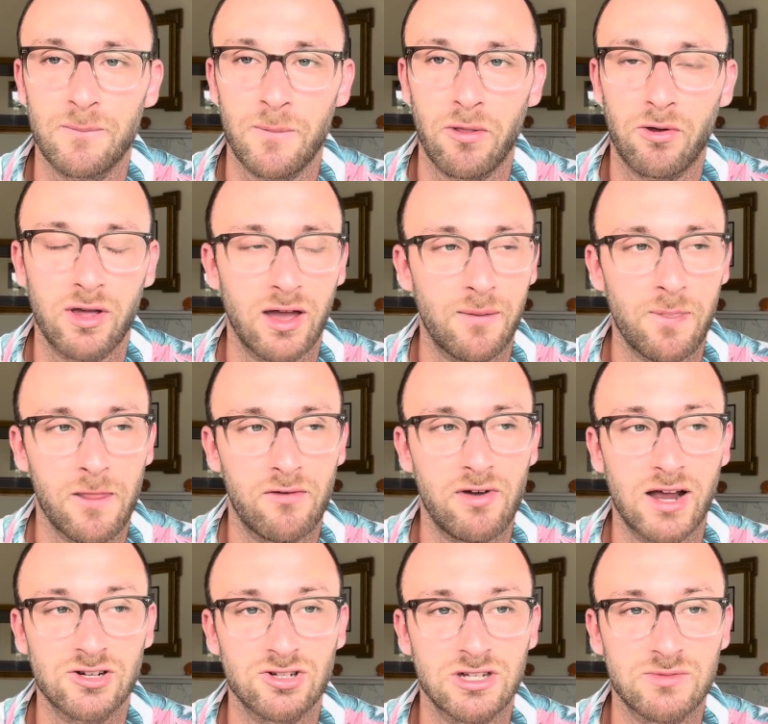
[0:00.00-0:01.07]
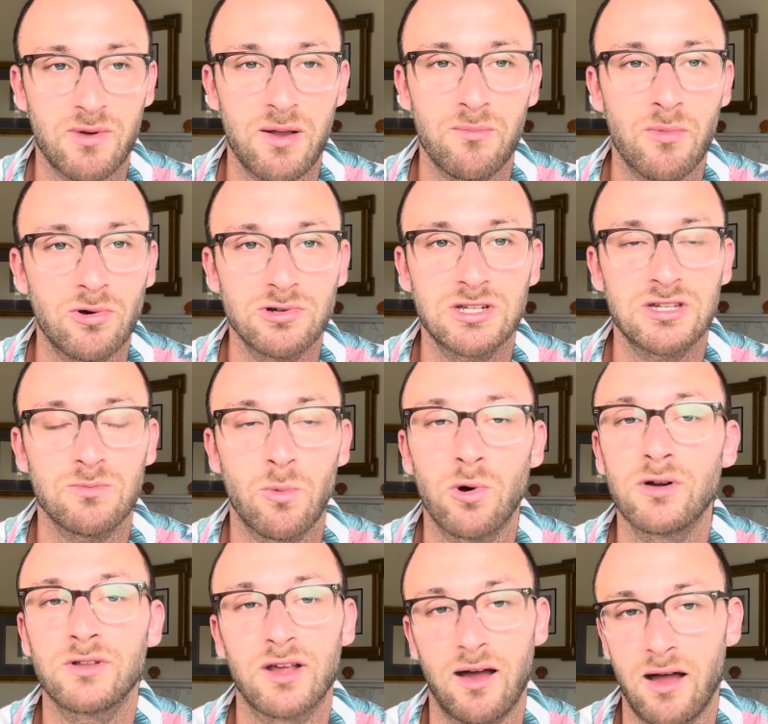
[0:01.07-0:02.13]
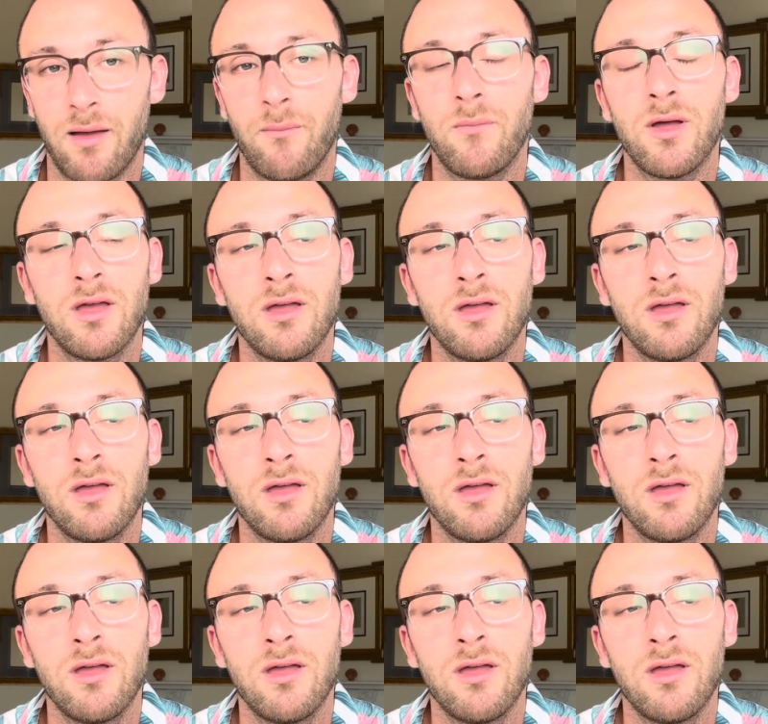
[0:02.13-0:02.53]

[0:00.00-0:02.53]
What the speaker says: Okay, I've actually spent more time